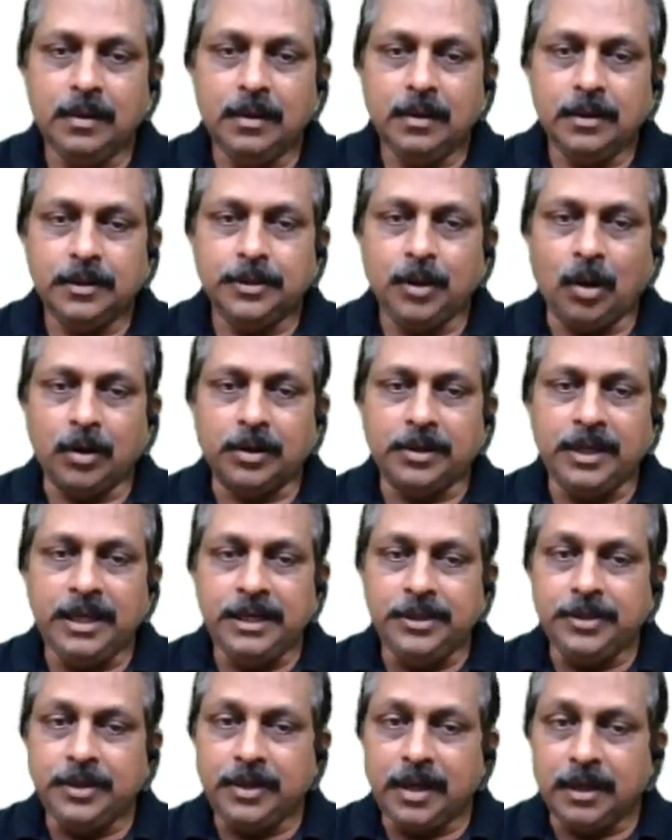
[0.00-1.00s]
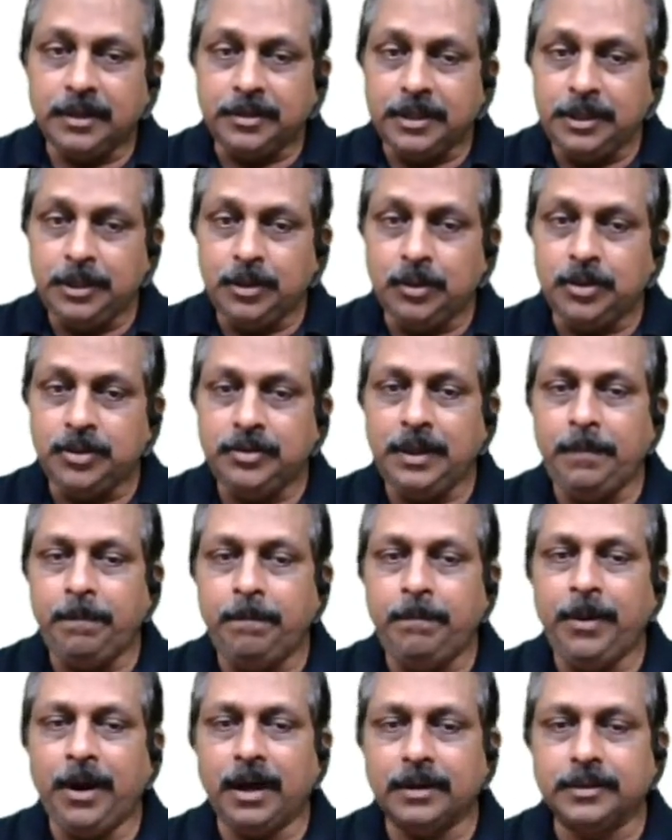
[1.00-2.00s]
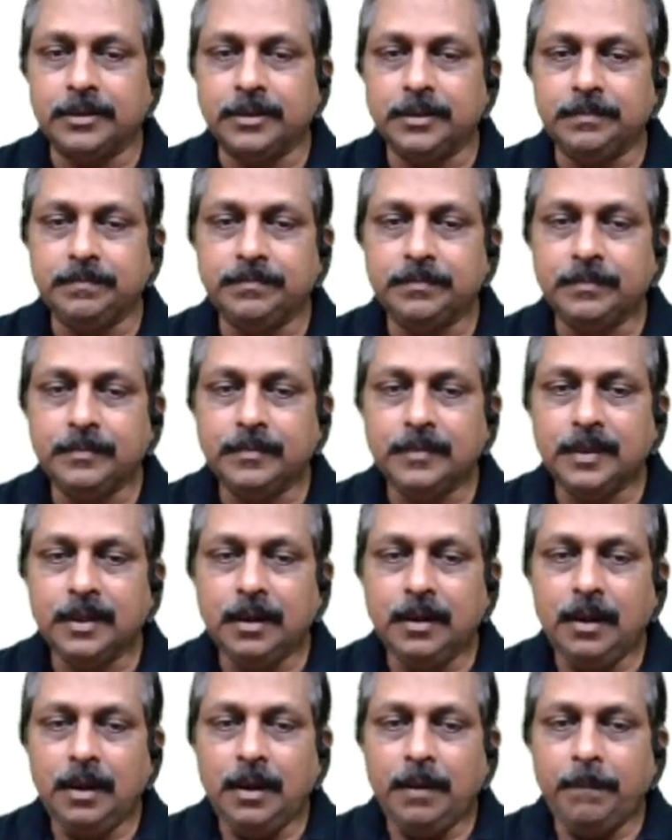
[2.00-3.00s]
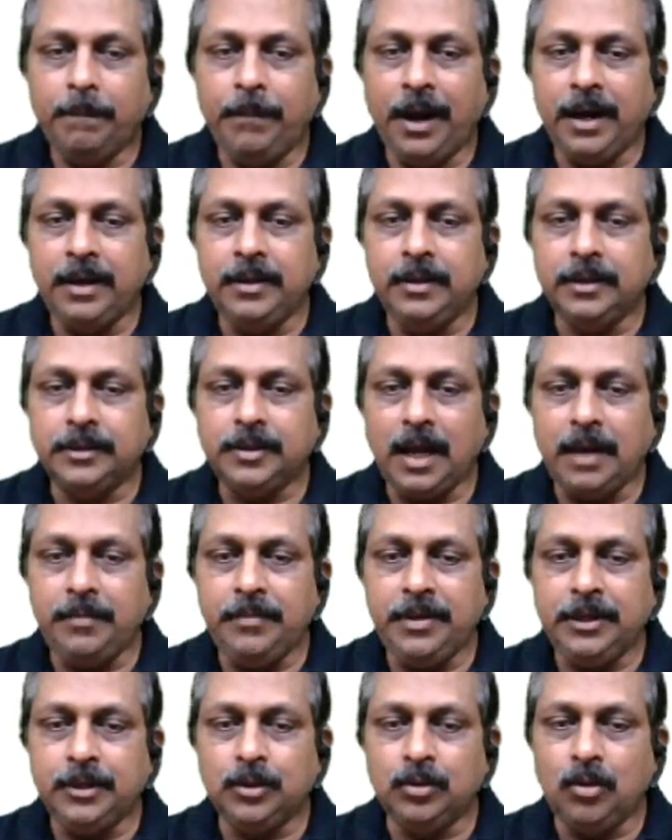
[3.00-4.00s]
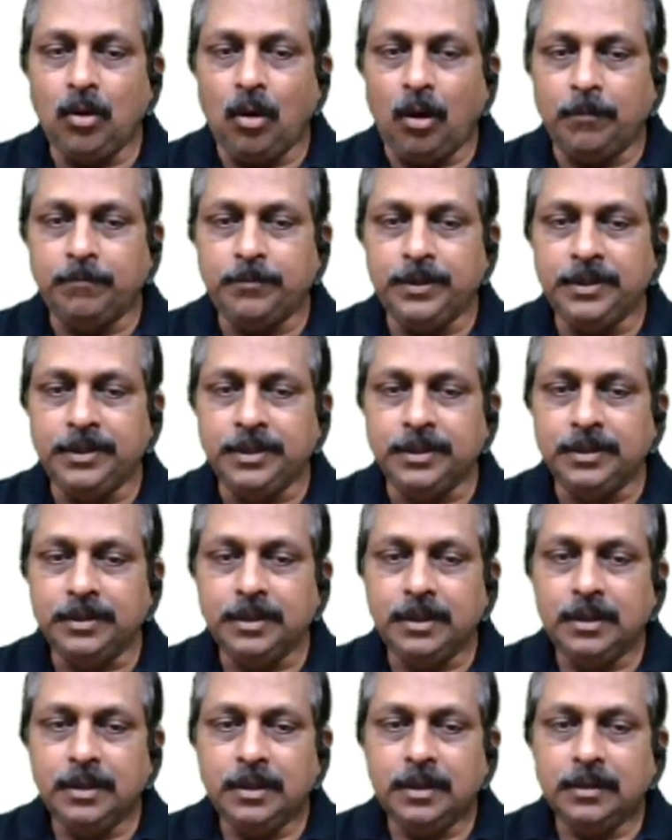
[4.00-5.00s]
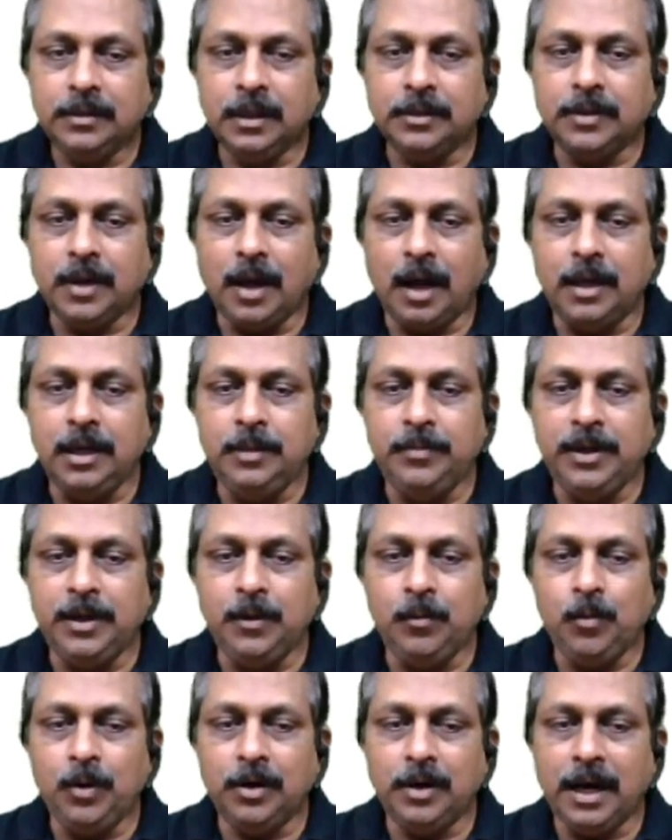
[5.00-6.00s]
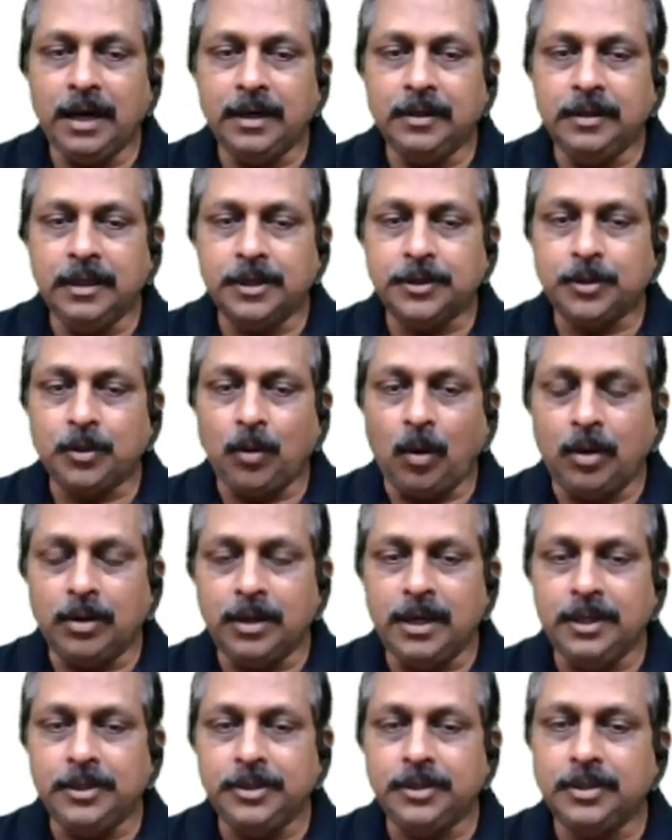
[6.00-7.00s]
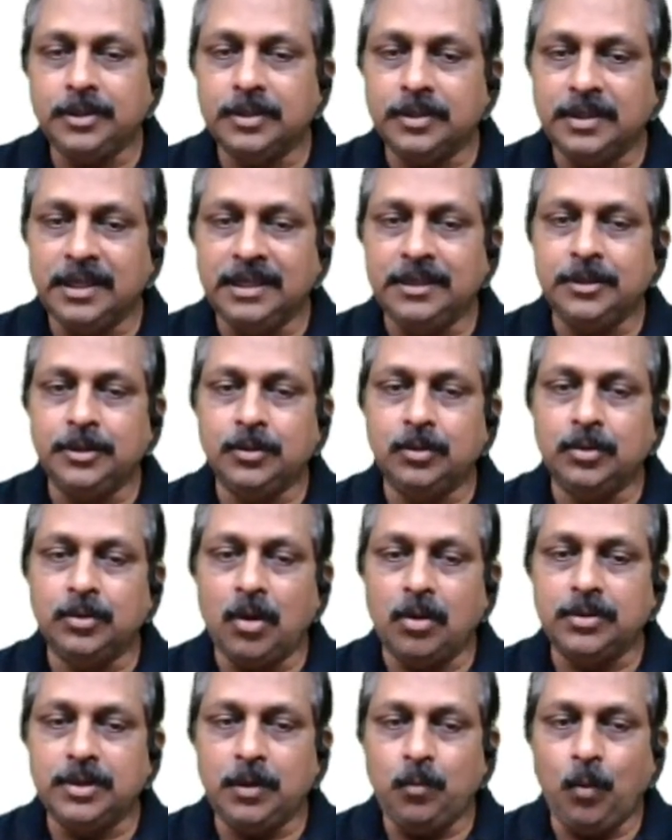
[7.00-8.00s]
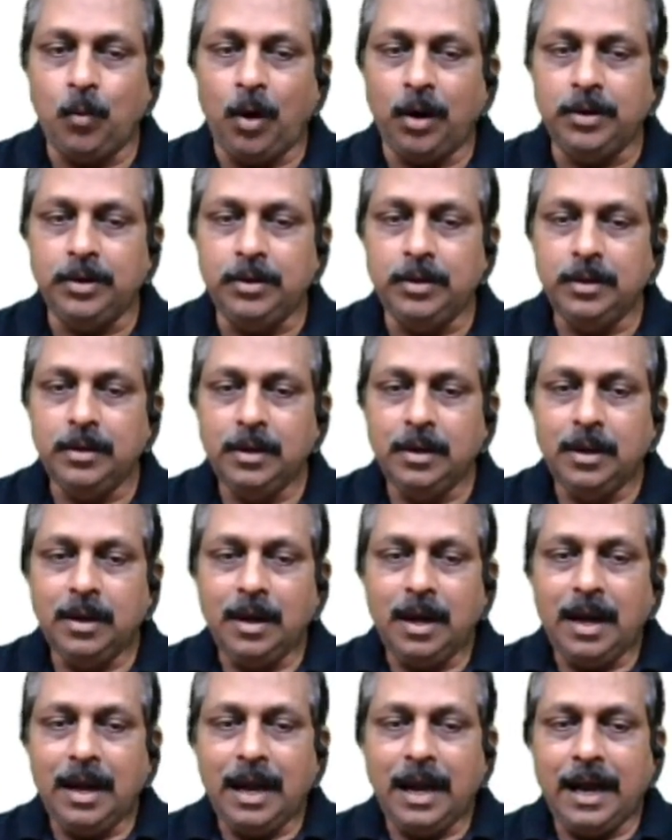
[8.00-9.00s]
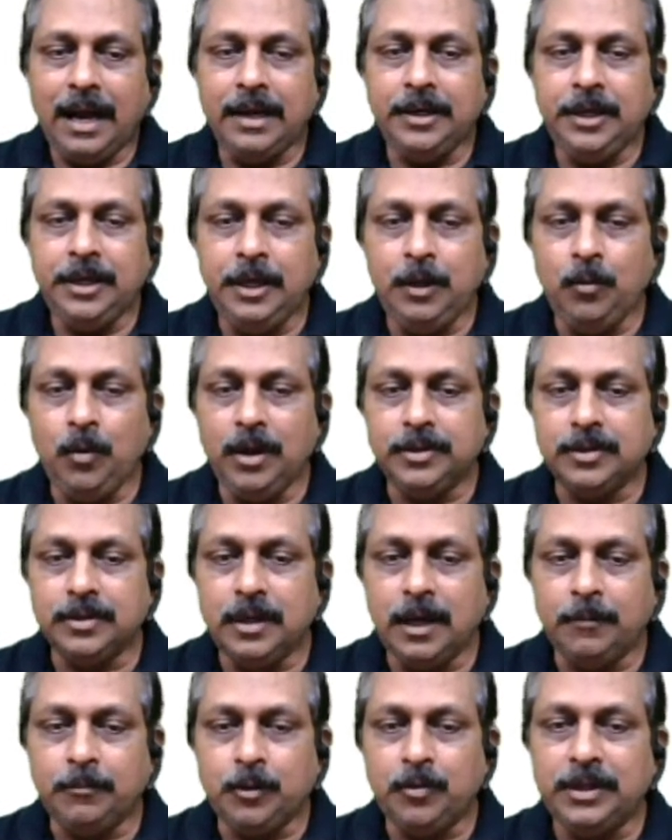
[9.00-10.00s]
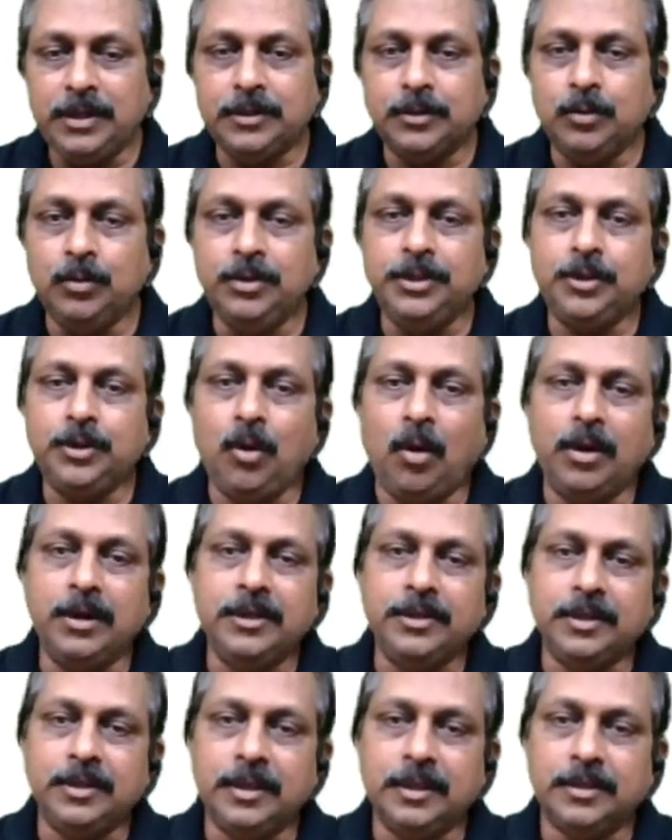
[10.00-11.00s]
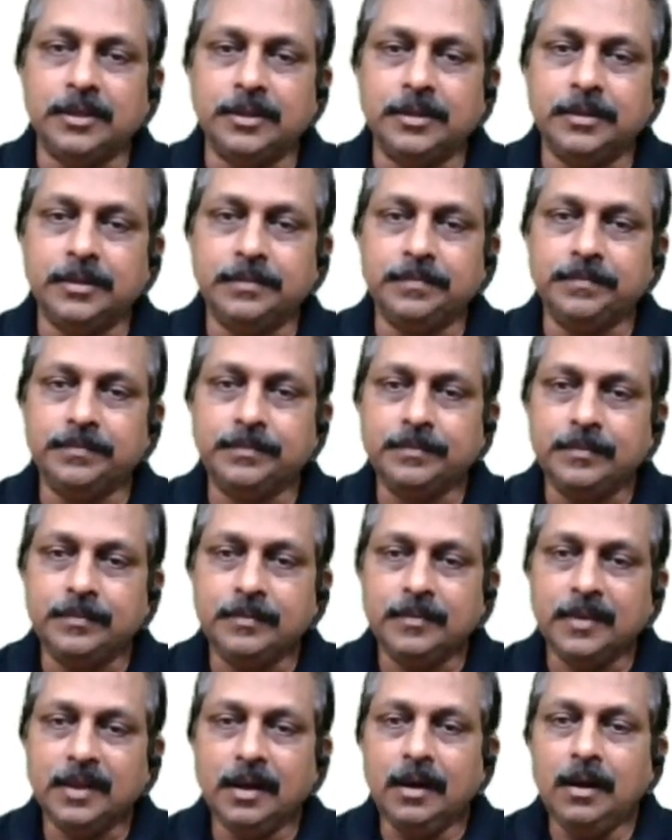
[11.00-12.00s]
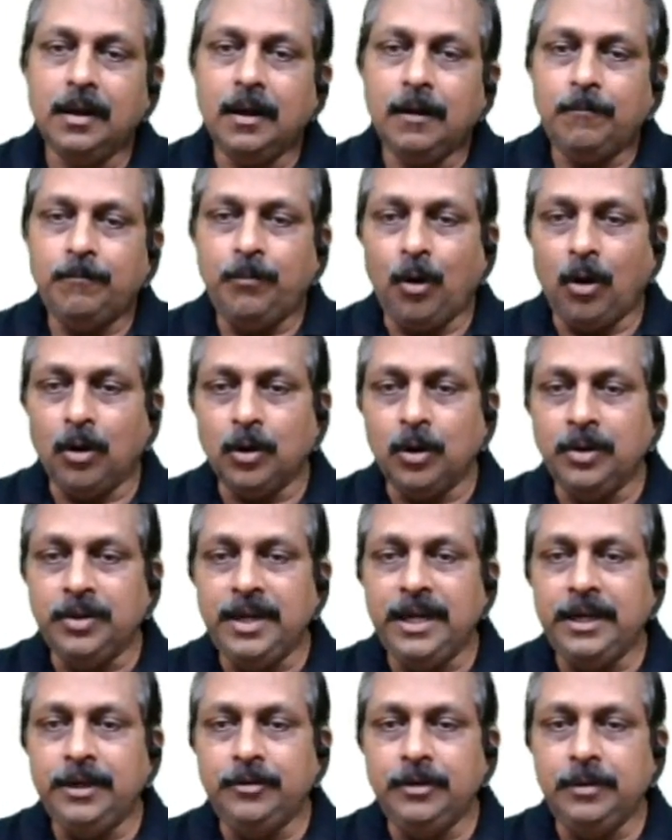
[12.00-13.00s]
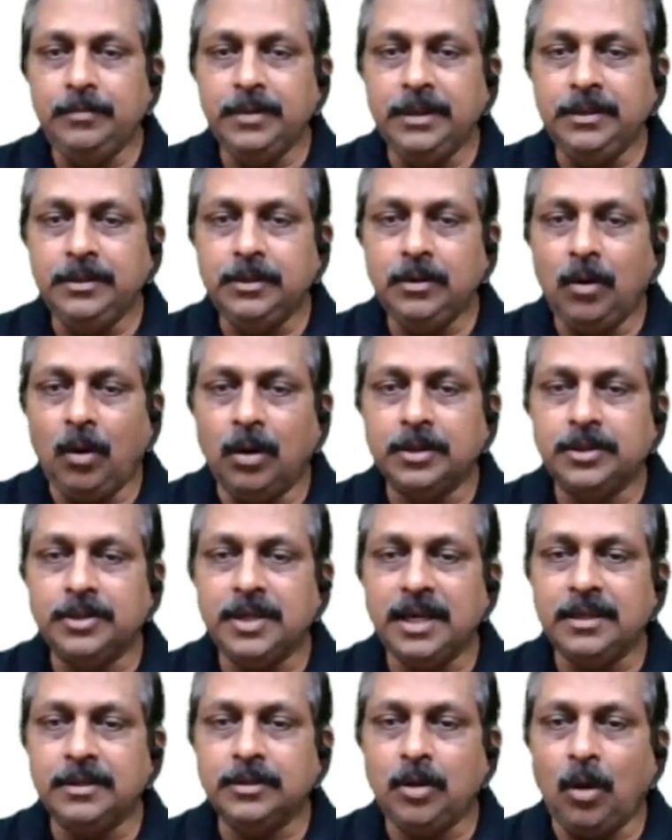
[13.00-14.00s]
Shortage continues to impact. By the time he took office, the Taliban were at their strongest since 2001, and he was left with two choices: follow the agreement or send